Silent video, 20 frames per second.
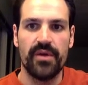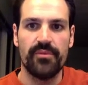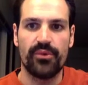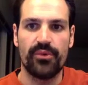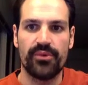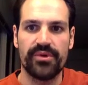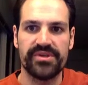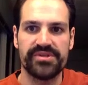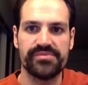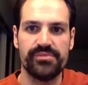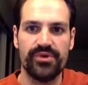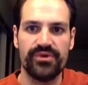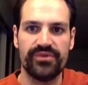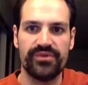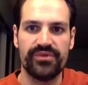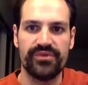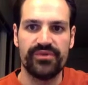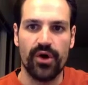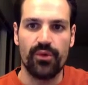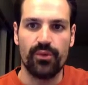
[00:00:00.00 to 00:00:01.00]
but when it's
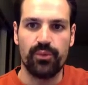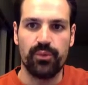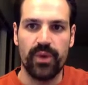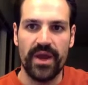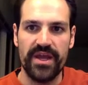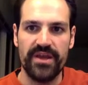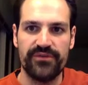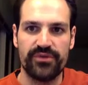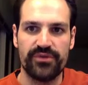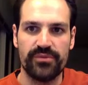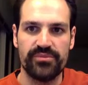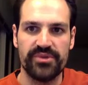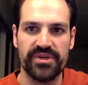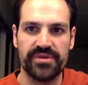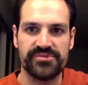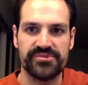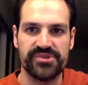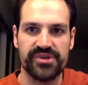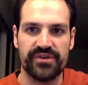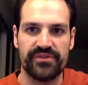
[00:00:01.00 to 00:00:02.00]
moving away from the
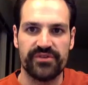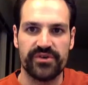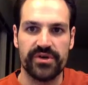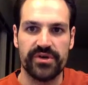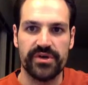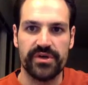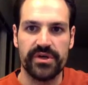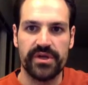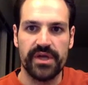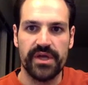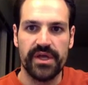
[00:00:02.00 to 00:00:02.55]
observer,